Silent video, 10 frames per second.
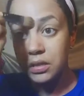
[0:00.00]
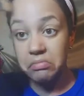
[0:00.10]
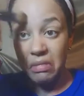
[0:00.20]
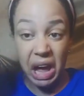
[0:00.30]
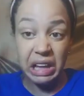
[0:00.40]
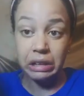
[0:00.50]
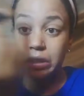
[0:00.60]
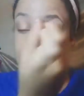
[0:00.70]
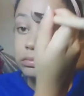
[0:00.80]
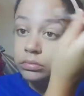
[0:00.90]
looks? I
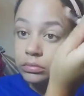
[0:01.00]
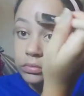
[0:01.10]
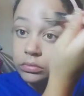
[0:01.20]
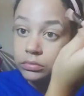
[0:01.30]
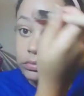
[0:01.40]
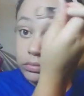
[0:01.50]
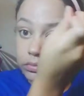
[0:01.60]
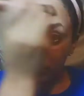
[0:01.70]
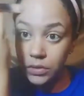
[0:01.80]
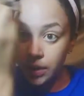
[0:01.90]
love it.
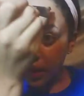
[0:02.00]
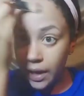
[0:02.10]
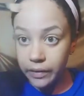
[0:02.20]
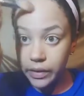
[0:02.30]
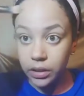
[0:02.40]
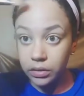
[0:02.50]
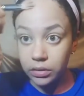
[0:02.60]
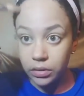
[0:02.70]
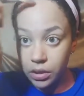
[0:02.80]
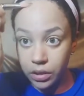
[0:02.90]
Nothing heavy.
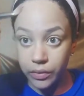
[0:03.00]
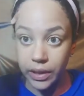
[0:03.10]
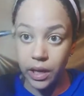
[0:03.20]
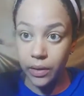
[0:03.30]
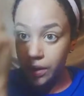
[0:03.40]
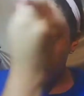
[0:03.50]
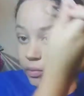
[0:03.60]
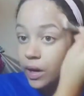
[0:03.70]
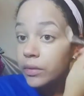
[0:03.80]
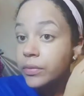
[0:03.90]
Right now, I
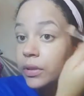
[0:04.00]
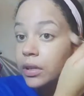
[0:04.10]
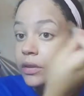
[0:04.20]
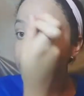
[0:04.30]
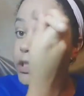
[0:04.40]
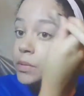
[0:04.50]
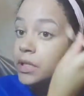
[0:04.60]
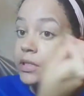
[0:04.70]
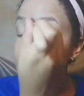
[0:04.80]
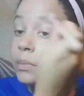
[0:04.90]
don't want full coverage
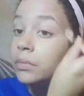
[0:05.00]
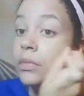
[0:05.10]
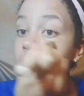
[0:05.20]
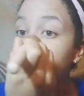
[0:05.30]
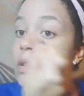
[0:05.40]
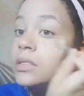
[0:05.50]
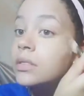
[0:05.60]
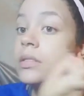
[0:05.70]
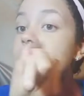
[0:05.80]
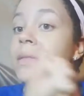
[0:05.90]
because
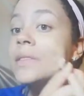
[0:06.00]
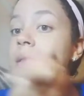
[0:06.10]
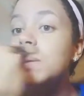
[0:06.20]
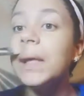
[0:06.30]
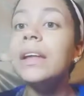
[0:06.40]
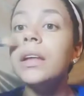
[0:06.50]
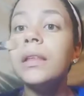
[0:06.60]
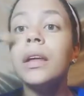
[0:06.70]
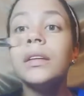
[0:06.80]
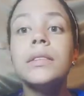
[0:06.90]
this is just a
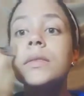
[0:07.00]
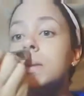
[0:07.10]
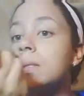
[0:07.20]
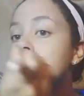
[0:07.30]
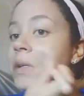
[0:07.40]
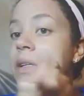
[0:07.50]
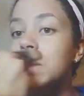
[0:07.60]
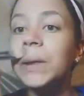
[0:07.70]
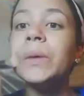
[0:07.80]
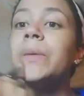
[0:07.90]
daily thing. This is just
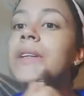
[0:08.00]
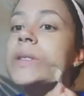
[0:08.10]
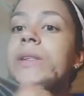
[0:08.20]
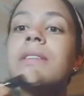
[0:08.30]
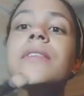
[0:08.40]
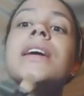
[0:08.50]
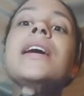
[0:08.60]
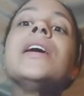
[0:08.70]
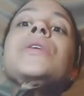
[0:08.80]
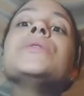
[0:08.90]
because I don't want to leave the
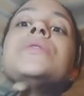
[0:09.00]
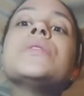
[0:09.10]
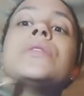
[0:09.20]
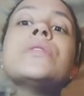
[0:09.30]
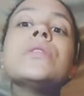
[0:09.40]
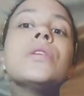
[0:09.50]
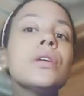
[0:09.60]
house